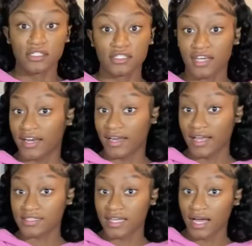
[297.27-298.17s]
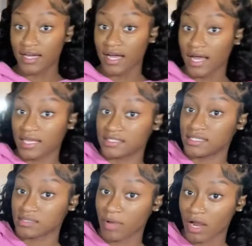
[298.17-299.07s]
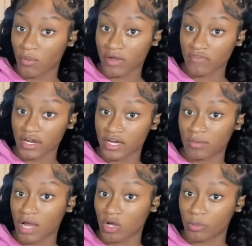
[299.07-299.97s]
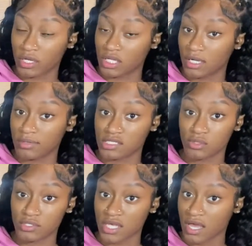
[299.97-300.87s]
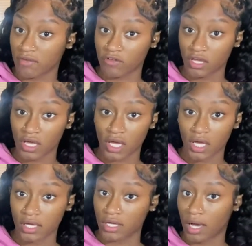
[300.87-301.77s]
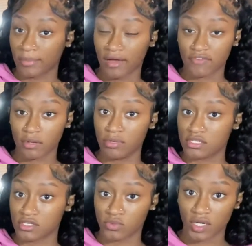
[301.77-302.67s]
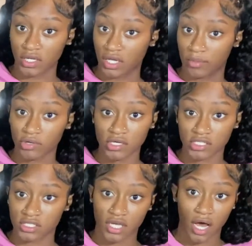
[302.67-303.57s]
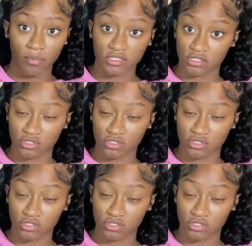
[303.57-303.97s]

So the next thing I got is this microwave right here. I'm not gonna pick it up because it was heavy and I'm not finna bust a sweat again because y'all bust a